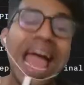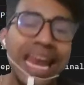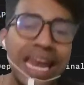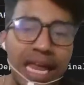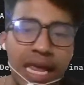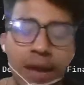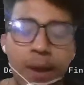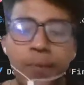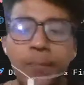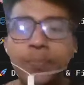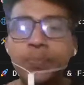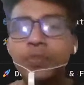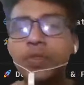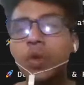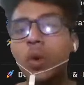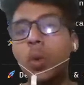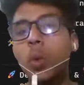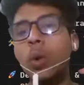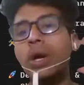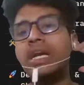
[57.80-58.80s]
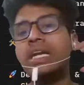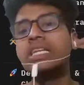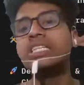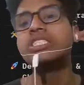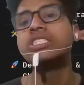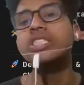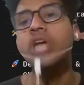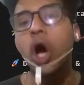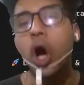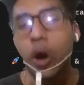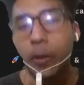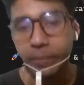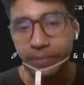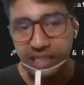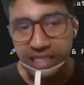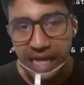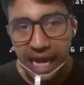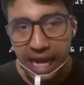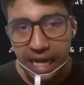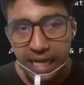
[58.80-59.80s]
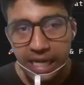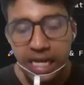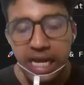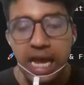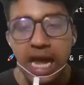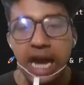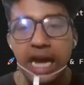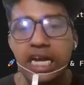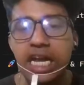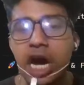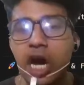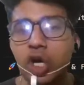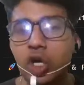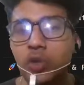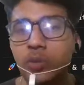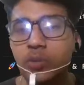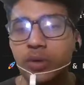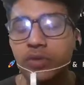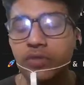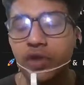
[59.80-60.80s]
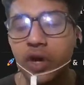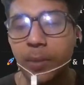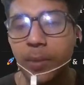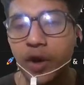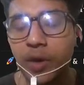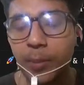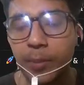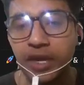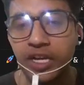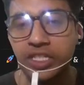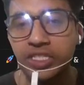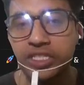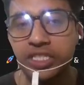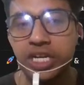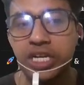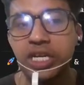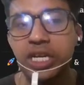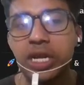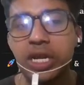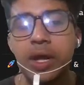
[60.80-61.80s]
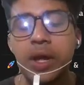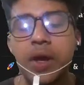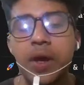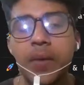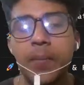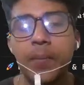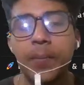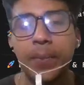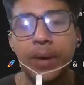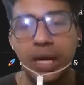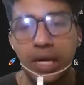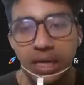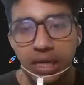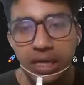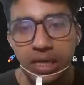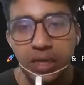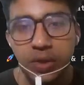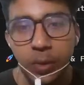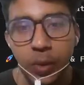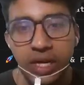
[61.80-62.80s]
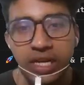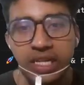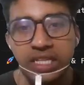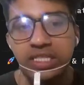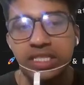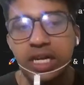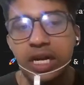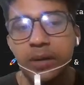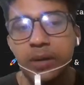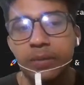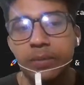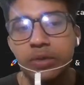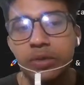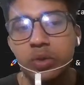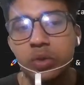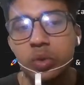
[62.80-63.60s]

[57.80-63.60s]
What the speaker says: array, what is object, and how to perform operation. But when it's come